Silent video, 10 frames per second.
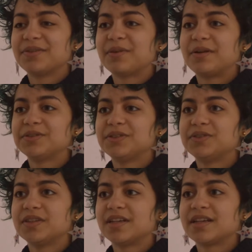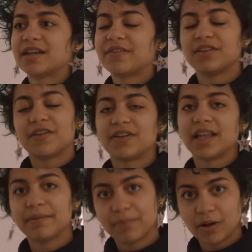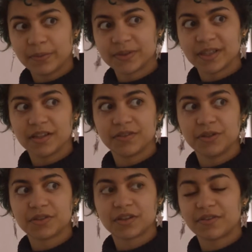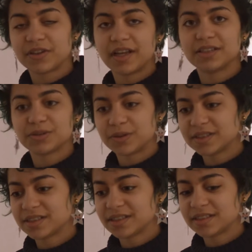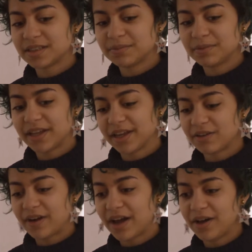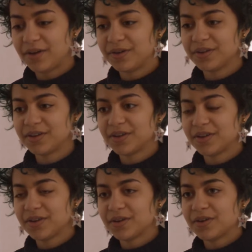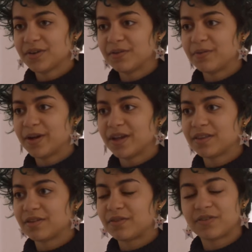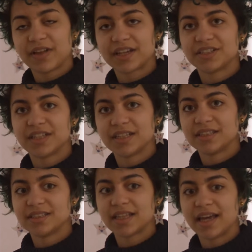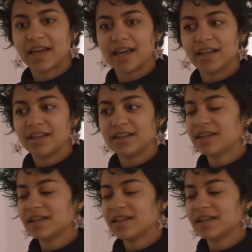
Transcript: when I was using kind of the different light bulbs and using the different light sources and playing around with reflections and